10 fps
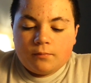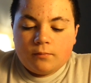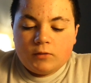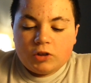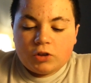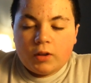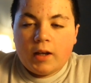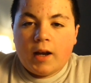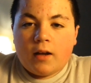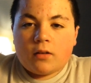So
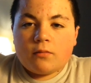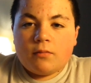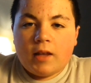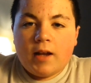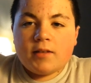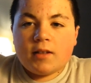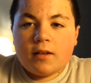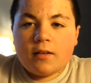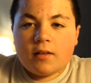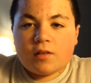yeah, that's the
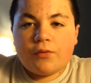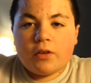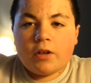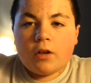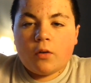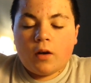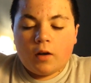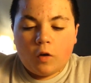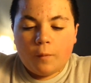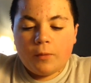end of this video. I
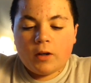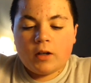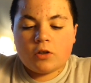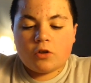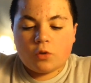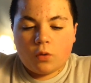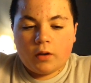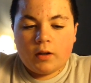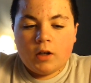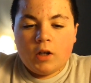hope you guys
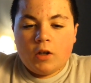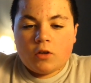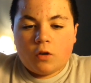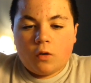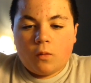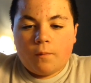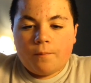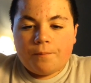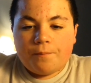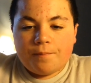enjoyed. So
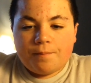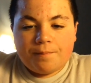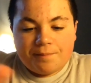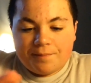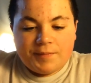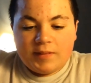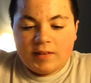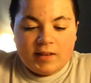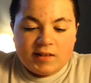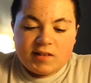
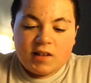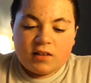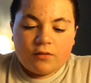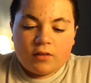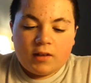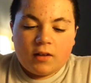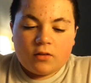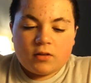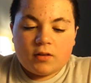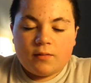there's nothing really
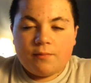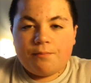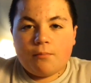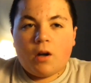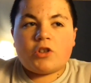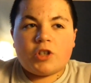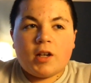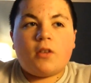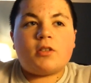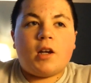much
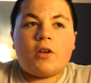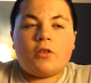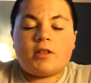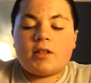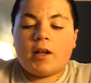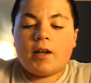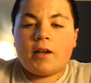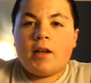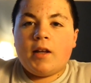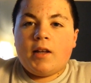else I could
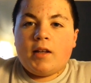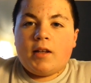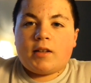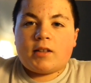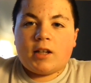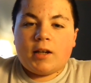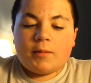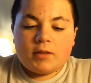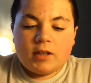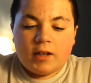say,
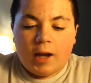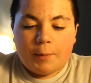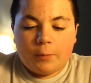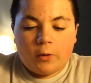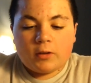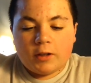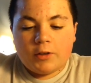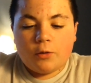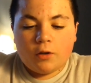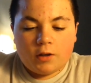except happy birthday
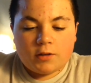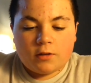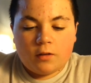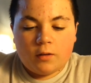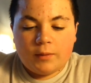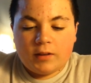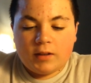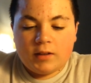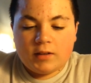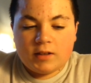to Godzilla
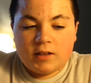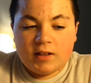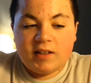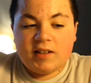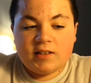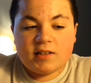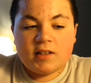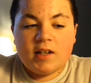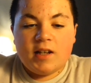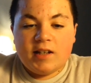because it is
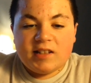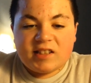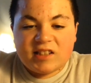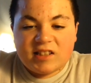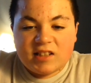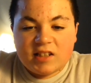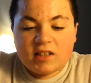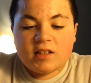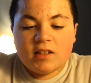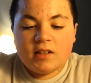his
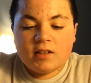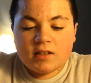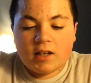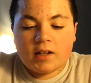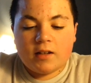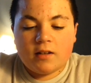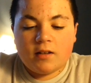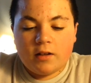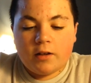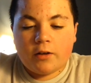62nd
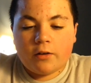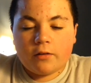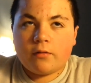year.